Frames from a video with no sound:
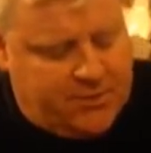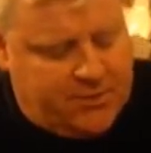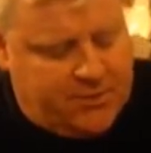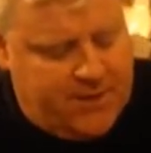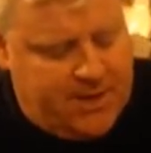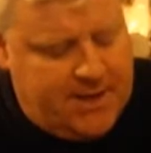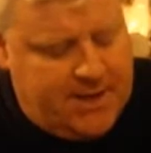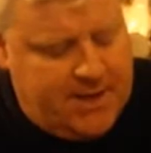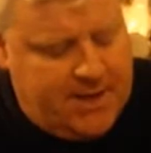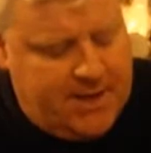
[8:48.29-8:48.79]

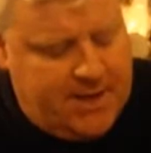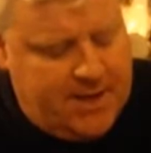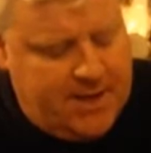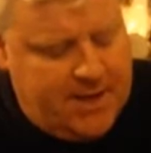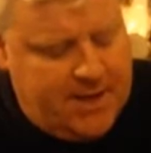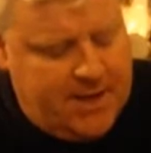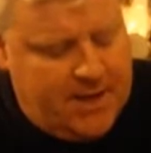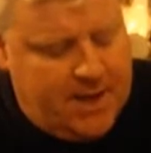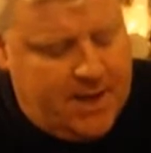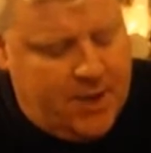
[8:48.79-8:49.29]
3,
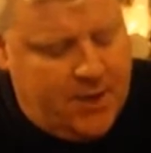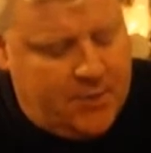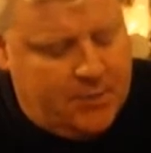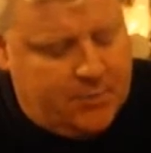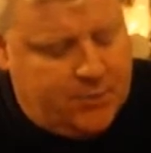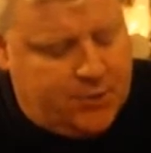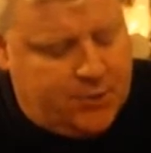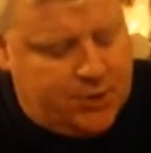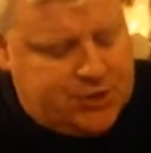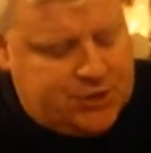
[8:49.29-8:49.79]

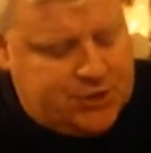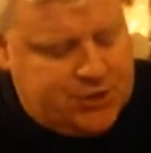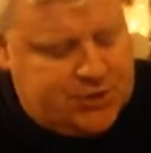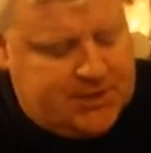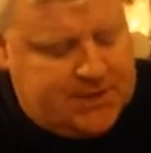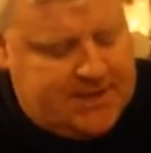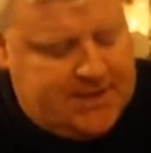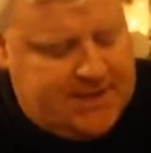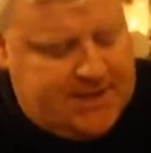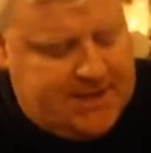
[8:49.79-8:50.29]
push
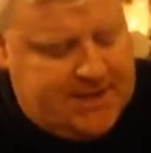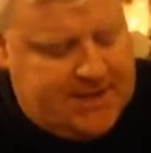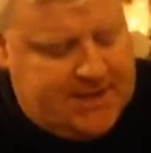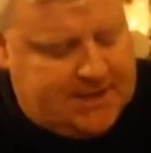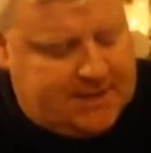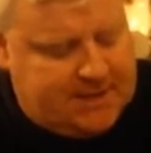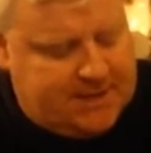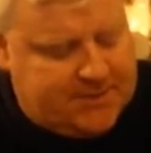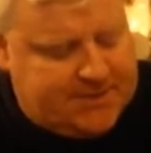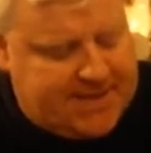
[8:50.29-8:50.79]

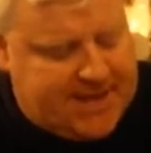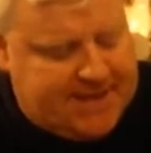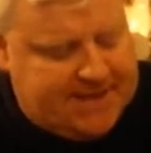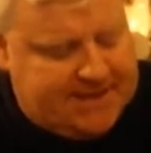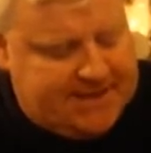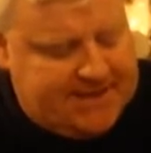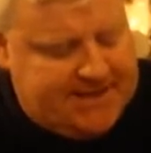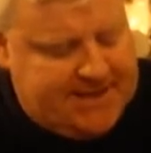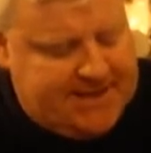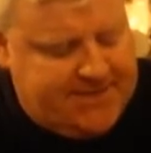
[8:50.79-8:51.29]
underneath, but
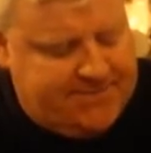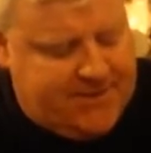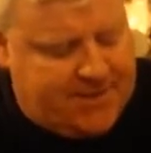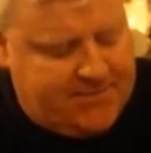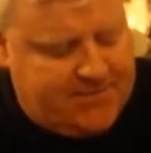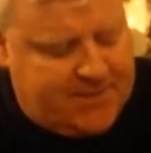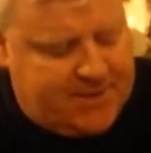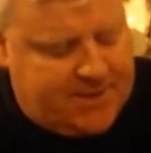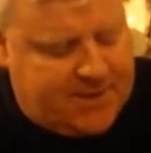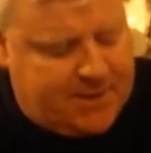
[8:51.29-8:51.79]
then leave
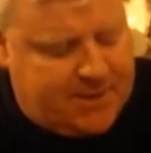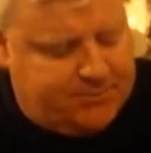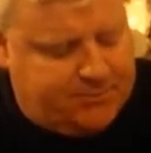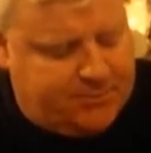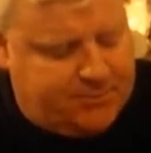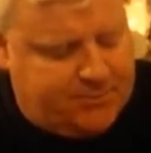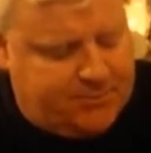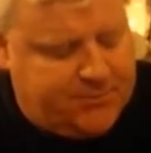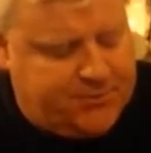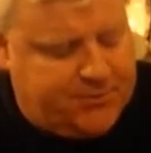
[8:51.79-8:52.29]
everything
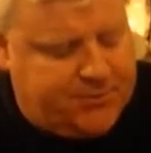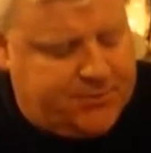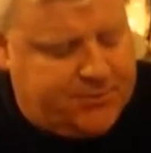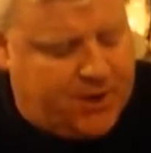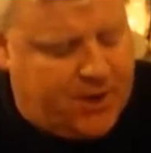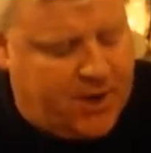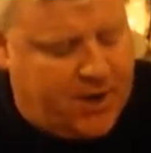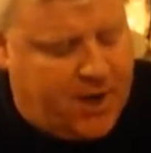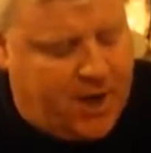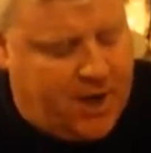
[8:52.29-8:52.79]
above
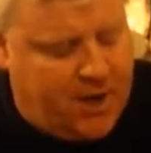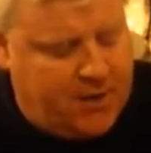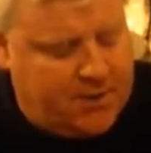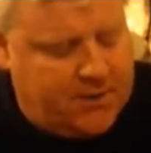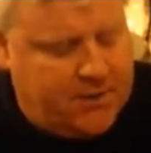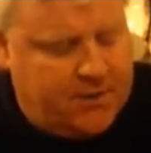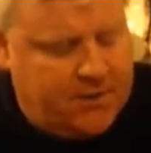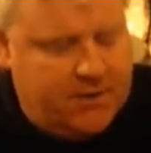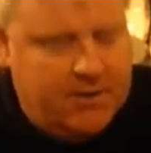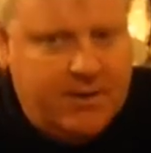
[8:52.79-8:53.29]
the
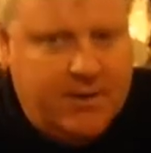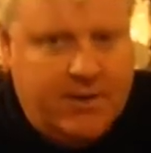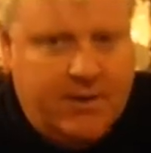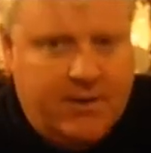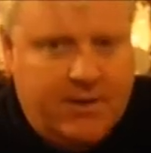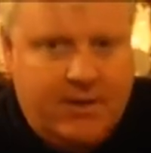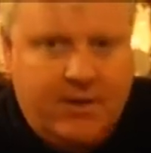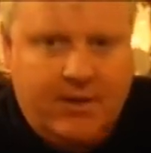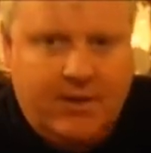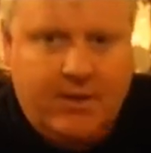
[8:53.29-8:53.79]
card
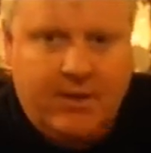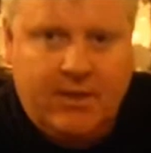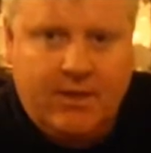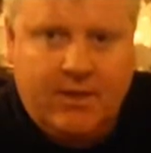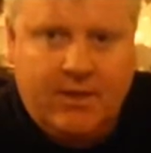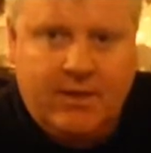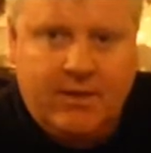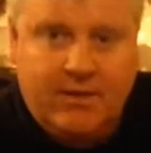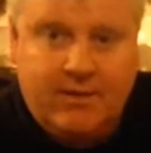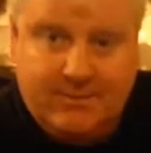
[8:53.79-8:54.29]

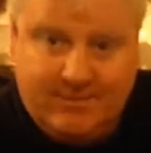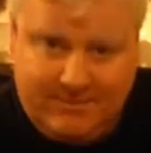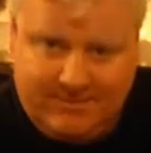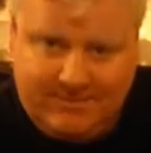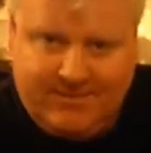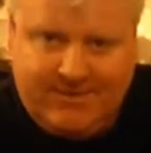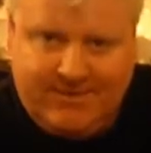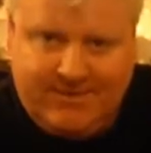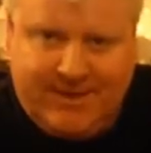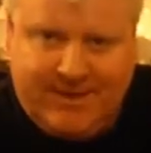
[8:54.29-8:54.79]

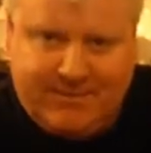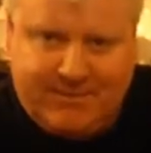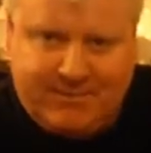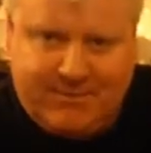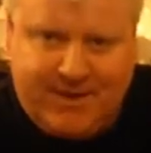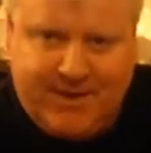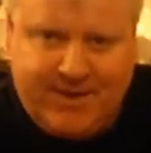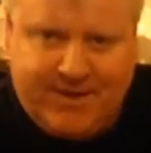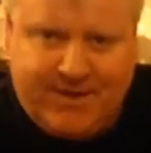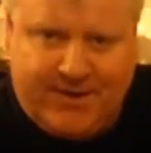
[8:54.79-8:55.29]
that you kept
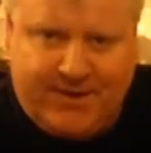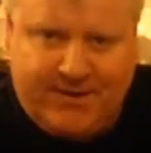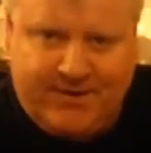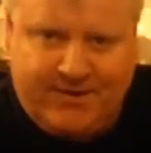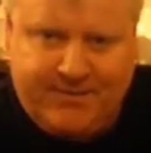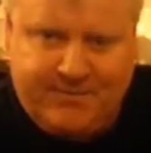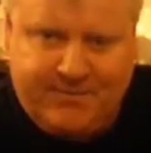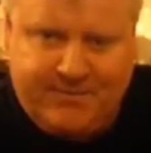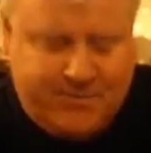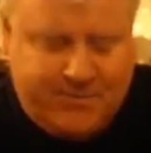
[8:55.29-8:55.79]
the break
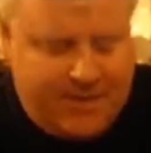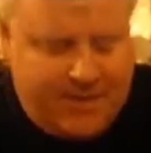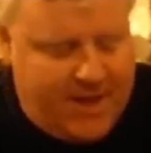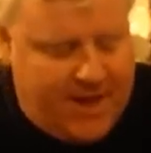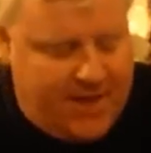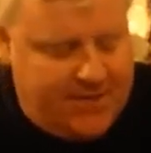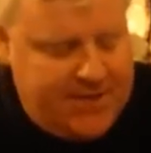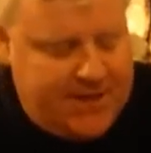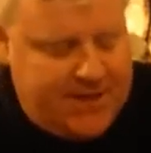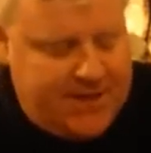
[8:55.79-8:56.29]
on.
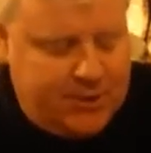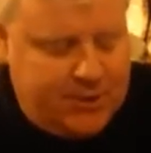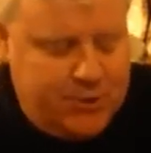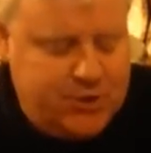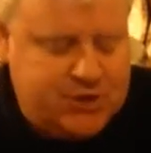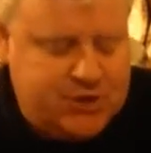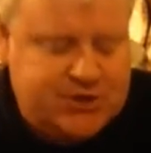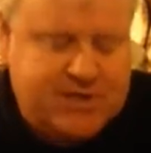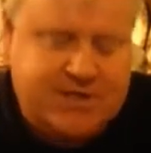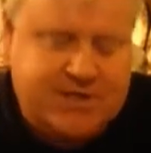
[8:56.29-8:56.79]
And the
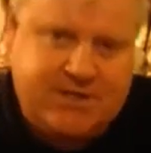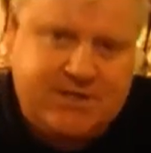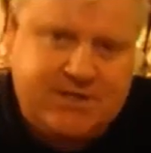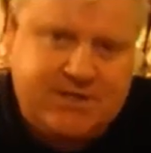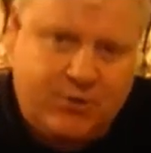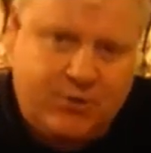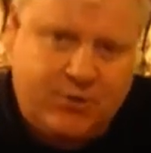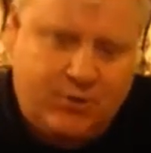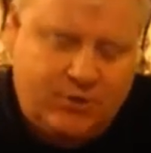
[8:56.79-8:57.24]
illusion is that